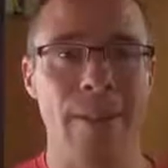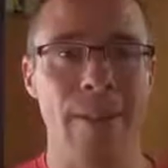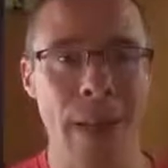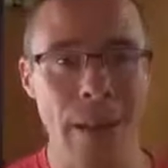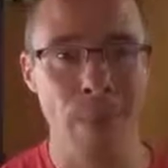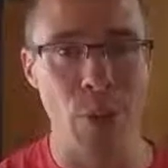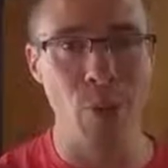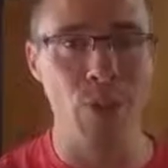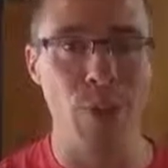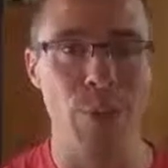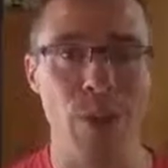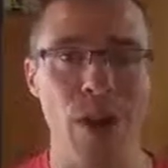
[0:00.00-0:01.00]
people
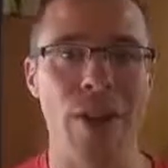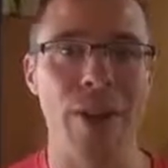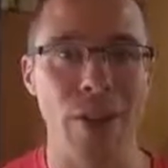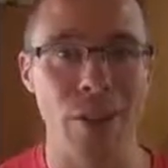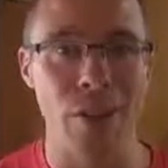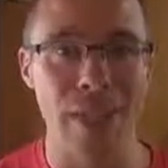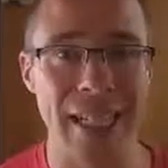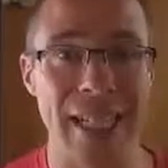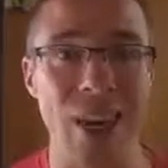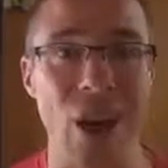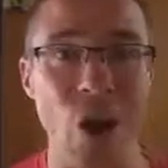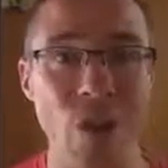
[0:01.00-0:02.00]
respond differently
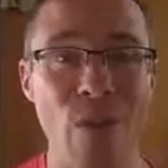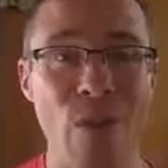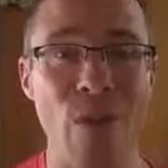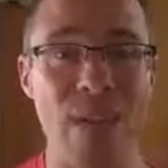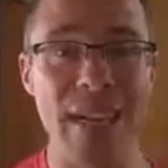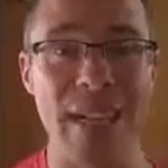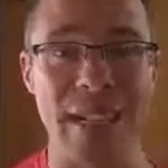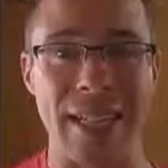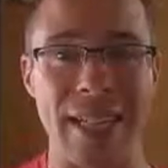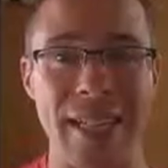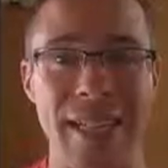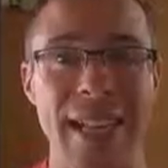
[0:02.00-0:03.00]
to
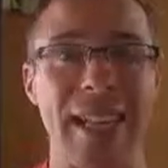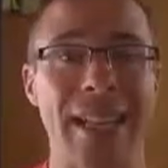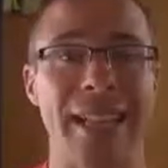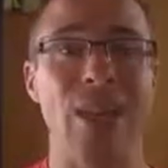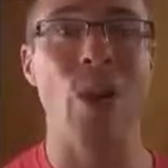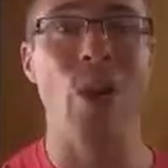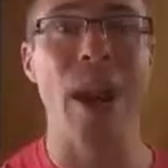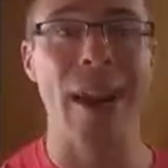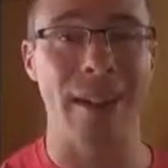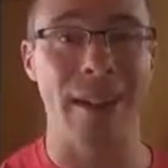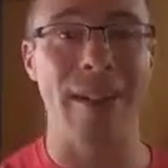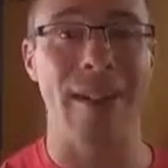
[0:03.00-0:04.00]
overfeeding, and it's quite